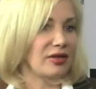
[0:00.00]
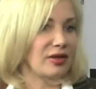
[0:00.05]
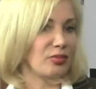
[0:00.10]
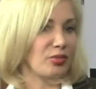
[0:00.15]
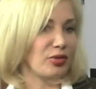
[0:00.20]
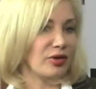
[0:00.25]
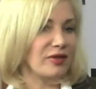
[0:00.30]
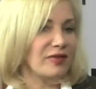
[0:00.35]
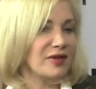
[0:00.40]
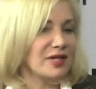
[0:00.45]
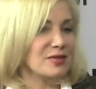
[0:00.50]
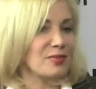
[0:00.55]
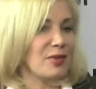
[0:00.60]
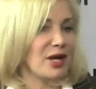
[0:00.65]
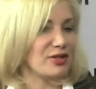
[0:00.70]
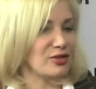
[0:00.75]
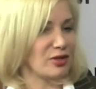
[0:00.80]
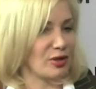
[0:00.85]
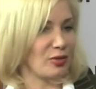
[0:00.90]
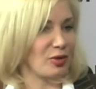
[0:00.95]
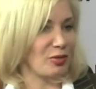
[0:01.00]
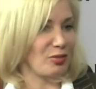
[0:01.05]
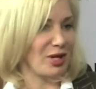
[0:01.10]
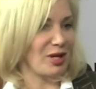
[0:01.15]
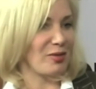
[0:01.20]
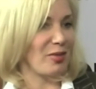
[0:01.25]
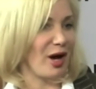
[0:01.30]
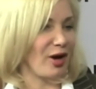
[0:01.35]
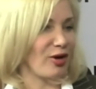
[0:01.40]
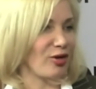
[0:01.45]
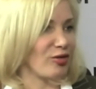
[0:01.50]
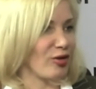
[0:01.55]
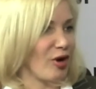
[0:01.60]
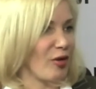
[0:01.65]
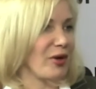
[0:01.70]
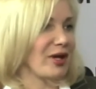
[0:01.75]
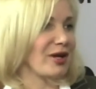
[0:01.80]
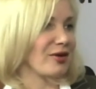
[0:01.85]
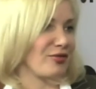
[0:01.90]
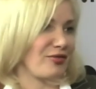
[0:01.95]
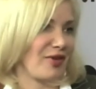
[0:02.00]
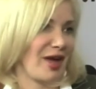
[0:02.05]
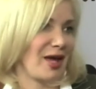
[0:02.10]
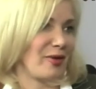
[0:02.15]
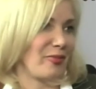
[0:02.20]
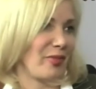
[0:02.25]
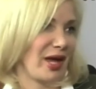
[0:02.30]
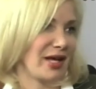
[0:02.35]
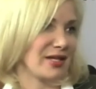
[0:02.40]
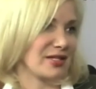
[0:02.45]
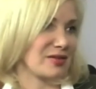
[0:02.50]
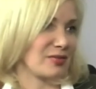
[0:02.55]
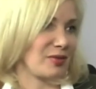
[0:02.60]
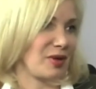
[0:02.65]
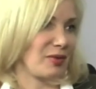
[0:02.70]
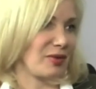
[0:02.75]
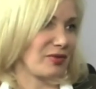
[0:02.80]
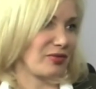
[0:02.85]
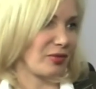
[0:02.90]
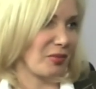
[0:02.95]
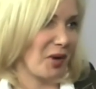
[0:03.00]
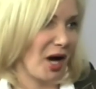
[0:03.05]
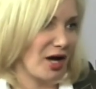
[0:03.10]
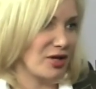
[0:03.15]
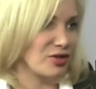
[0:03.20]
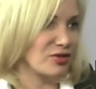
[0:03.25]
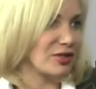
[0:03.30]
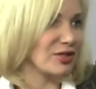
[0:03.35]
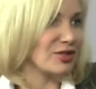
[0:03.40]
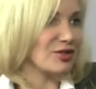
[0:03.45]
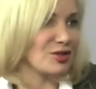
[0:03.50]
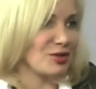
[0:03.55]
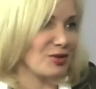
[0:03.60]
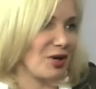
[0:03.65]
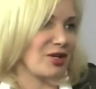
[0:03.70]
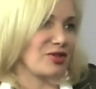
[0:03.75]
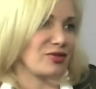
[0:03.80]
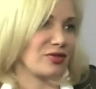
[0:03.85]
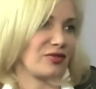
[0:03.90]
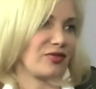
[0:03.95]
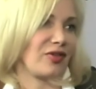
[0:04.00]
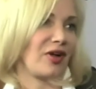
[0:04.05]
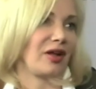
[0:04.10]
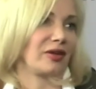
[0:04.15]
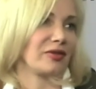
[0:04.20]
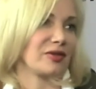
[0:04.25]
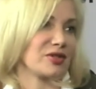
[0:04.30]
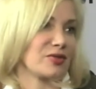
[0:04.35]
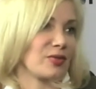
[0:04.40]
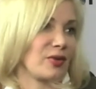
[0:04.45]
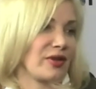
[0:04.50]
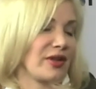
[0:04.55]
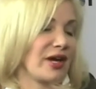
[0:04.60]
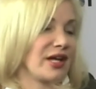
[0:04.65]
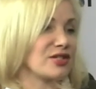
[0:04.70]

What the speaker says: previous metric would be about growing a fan base. We went from 100 to 200 followers. Well, that's